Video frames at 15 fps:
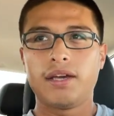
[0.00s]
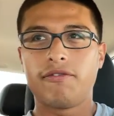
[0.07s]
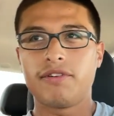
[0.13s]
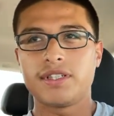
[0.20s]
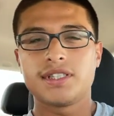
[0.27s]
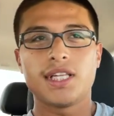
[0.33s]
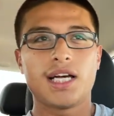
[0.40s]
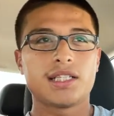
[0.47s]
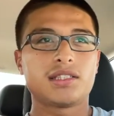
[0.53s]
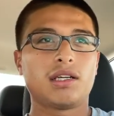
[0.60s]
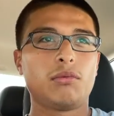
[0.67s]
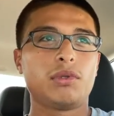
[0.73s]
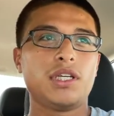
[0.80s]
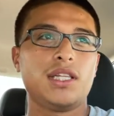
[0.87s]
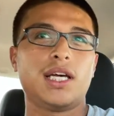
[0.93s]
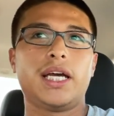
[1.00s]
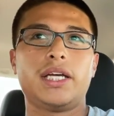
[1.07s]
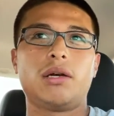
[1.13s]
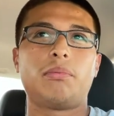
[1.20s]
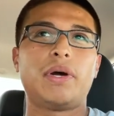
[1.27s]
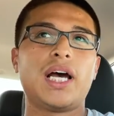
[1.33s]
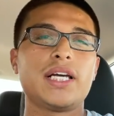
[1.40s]
if it's not something
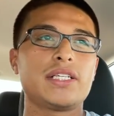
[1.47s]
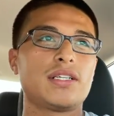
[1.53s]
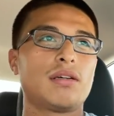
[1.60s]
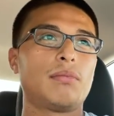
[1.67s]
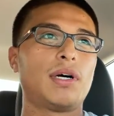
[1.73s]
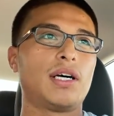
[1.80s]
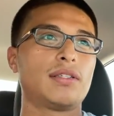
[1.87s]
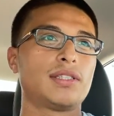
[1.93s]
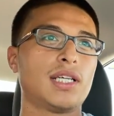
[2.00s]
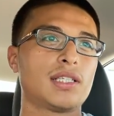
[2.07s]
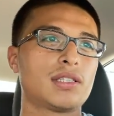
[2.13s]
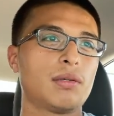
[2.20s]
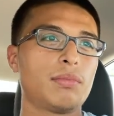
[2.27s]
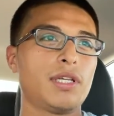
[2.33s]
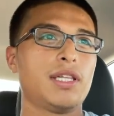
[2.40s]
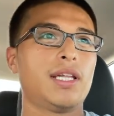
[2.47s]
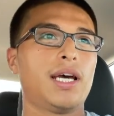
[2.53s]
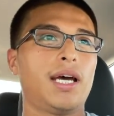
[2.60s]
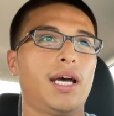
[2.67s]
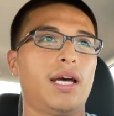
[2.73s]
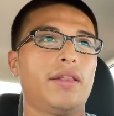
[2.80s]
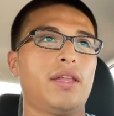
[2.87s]
that you're passionate about, it's not something
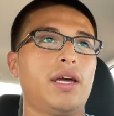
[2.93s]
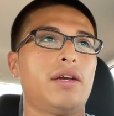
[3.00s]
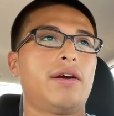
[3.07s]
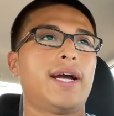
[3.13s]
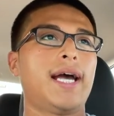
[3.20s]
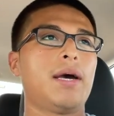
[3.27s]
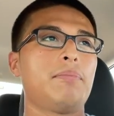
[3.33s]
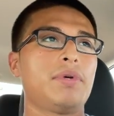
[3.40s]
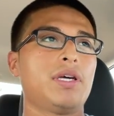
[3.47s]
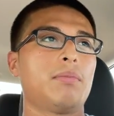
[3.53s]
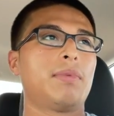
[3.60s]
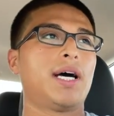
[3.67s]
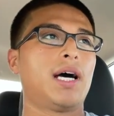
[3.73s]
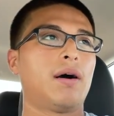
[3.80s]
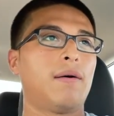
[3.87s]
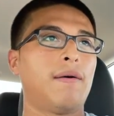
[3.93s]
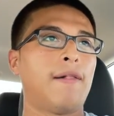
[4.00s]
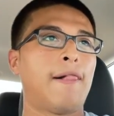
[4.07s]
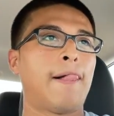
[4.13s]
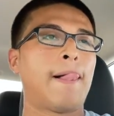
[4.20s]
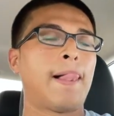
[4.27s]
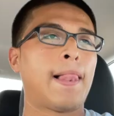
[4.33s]
that, that you're happy about,
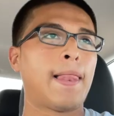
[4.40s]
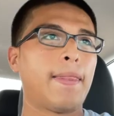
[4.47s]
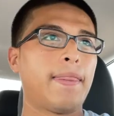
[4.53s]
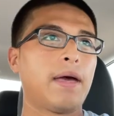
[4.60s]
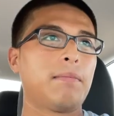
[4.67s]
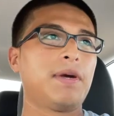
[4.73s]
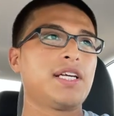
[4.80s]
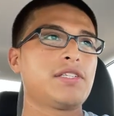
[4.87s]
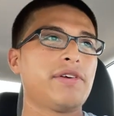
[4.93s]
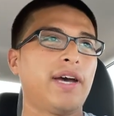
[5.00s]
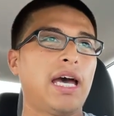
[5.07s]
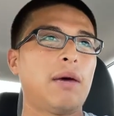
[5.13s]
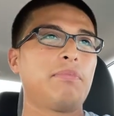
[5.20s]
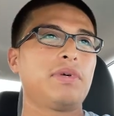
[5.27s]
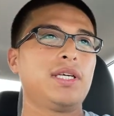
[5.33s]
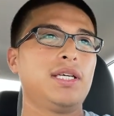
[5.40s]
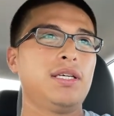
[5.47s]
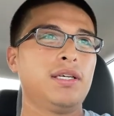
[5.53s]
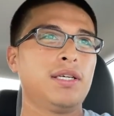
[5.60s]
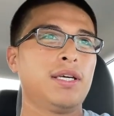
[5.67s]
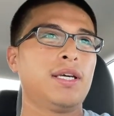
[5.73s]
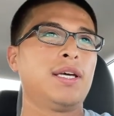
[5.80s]
that makes you happy
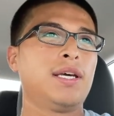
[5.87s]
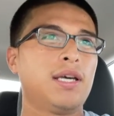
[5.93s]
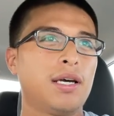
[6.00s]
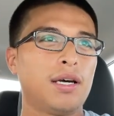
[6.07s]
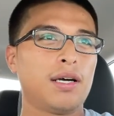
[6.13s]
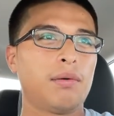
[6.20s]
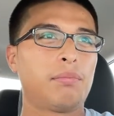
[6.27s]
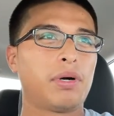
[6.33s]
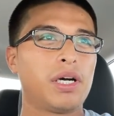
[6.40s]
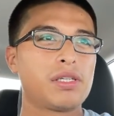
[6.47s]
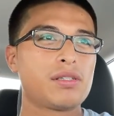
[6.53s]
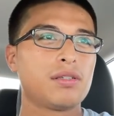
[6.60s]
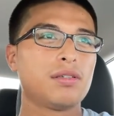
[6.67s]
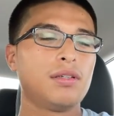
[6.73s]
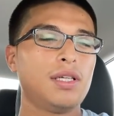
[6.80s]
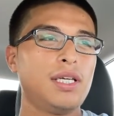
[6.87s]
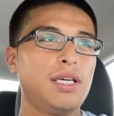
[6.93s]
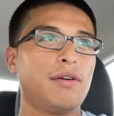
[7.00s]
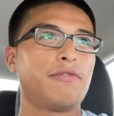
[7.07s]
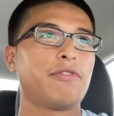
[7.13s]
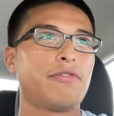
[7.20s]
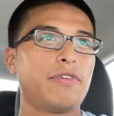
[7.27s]

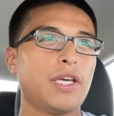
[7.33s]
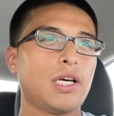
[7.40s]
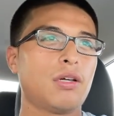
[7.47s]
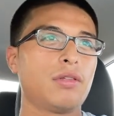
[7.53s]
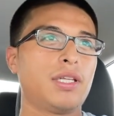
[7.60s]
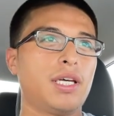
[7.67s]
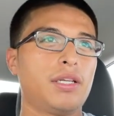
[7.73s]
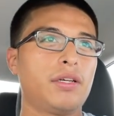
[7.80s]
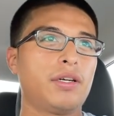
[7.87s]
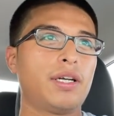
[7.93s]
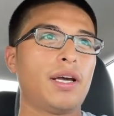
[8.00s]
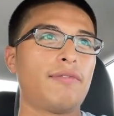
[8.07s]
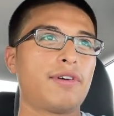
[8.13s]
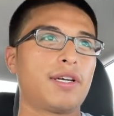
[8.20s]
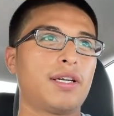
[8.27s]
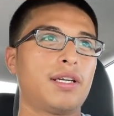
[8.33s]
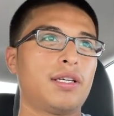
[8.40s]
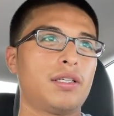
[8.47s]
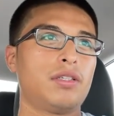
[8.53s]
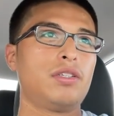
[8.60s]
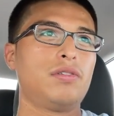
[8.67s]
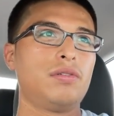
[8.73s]
personally and fulfilled, then you're never gonna